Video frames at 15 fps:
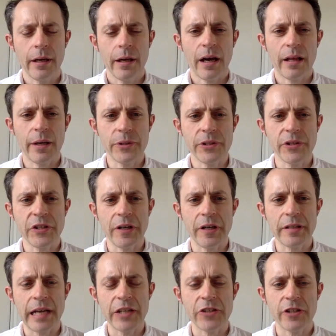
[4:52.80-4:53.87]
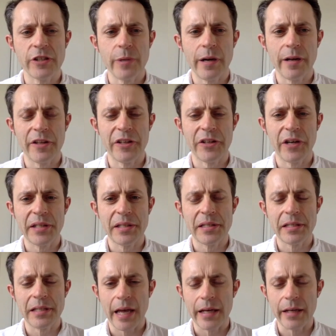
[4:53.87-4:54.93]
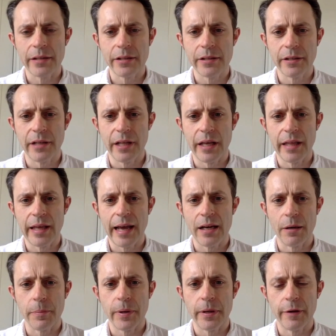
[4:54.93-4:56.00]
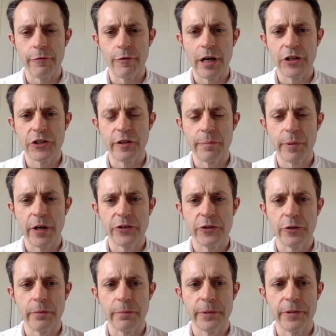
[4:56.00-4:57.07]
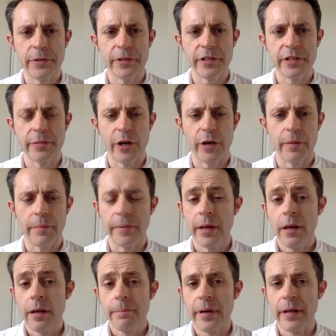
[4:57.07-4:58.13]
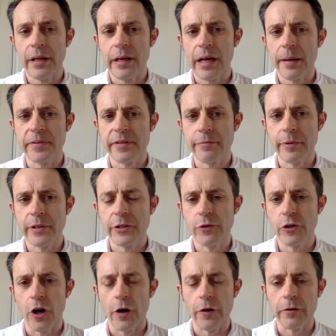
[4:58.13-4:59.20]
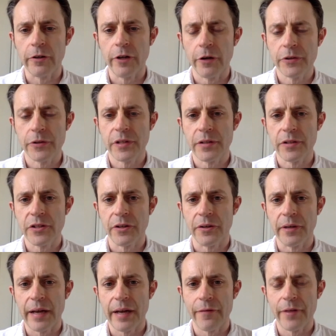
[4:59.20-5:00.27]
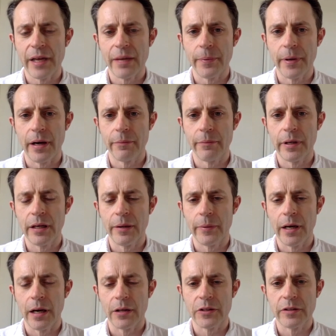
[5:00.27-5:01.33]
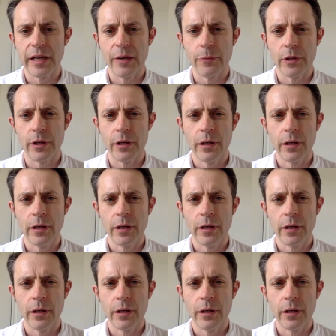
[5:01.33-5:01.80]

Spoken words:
And there was consolidation as well in the United States. They had a proliferation of personal computers as well, many names of which have gone, long since gone, haven't they? But here we are today with